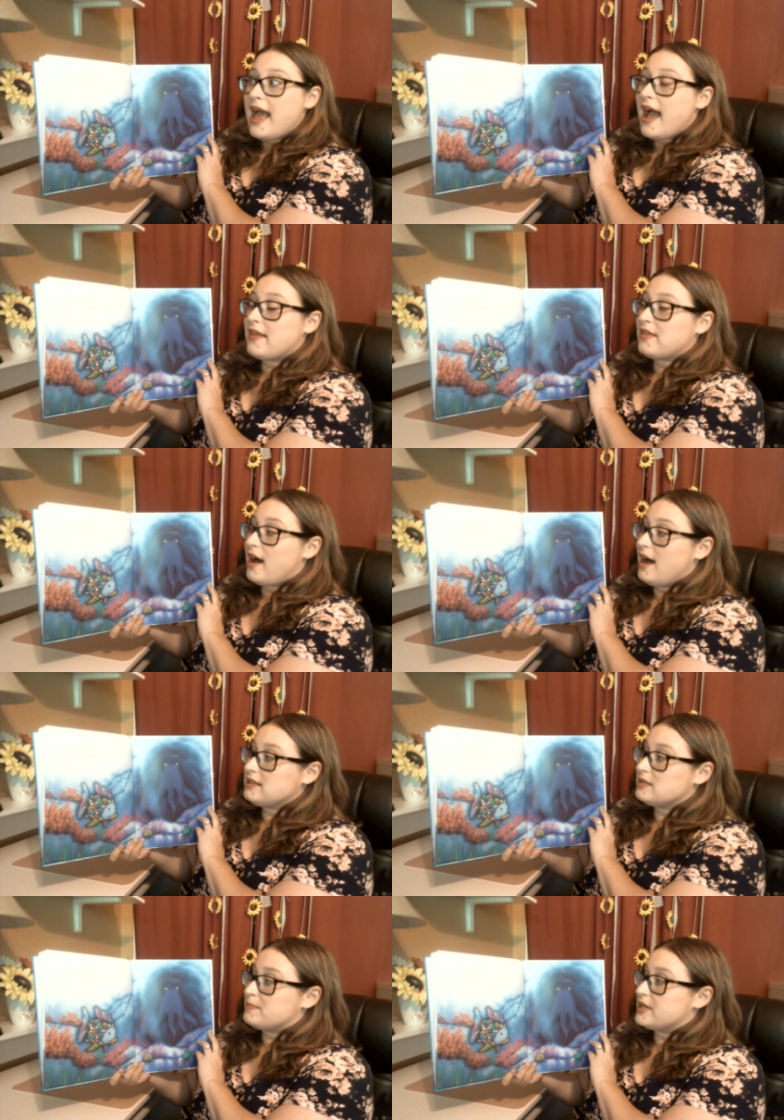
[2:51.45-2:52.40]
and the
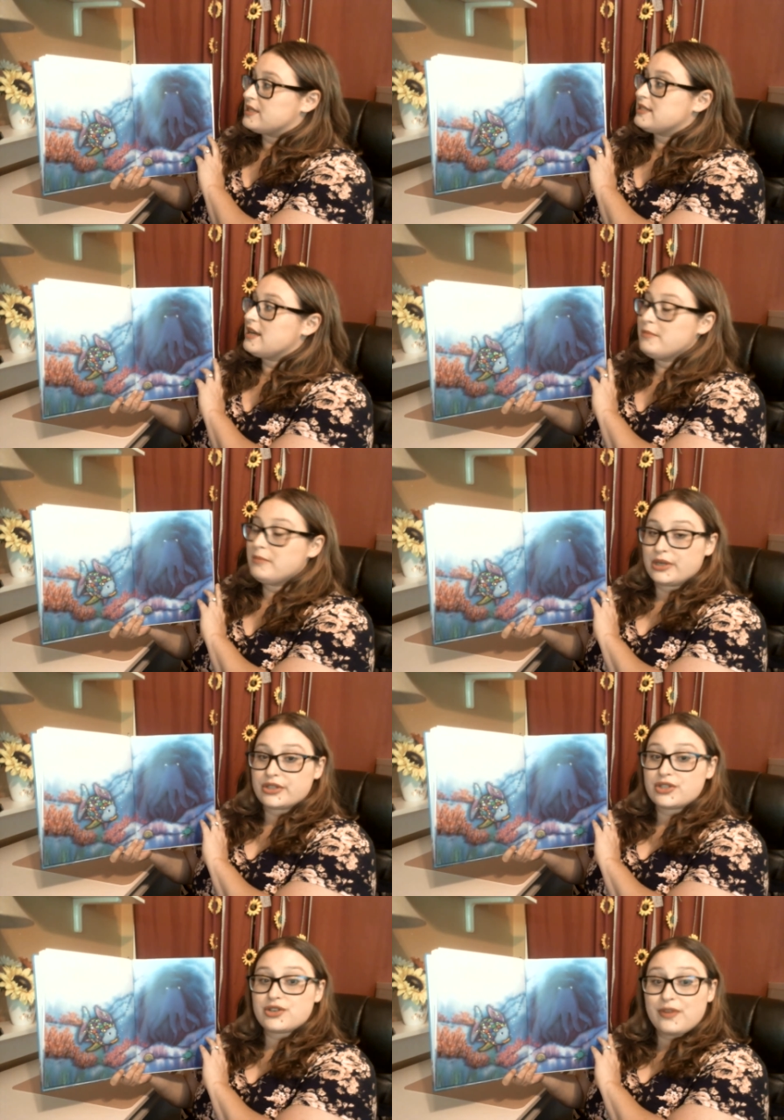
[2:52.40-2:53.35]
octopus
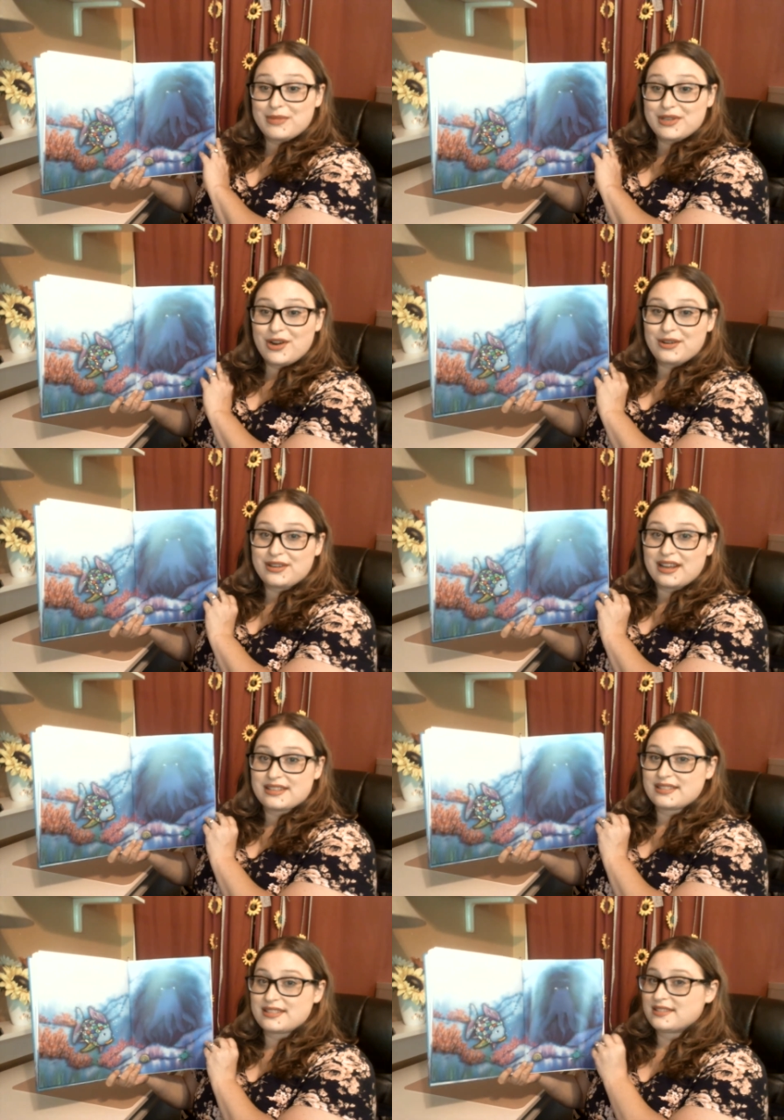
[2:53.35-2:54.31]
emerged from the darkness.